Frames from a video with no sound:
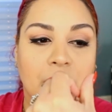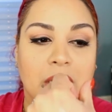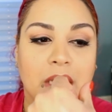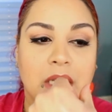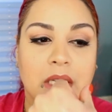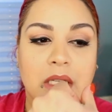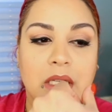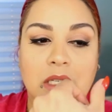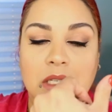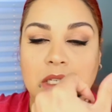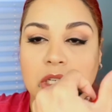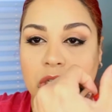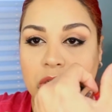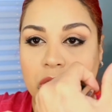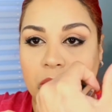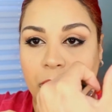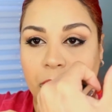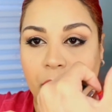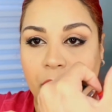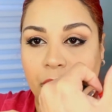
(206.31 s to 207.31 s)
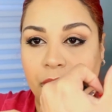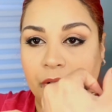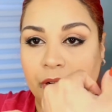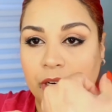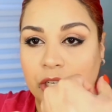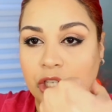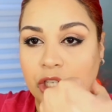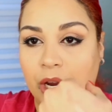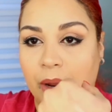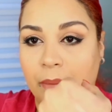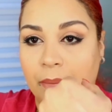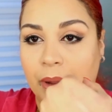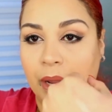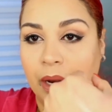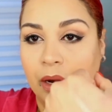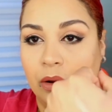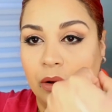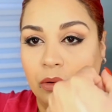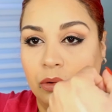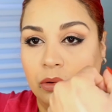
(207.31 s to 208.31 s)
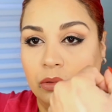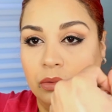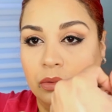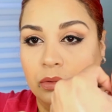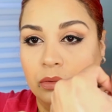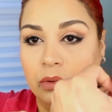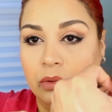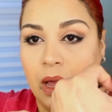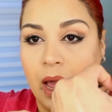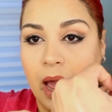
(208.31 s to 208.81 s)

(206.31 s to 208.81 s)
This is just a perfect champagne gold.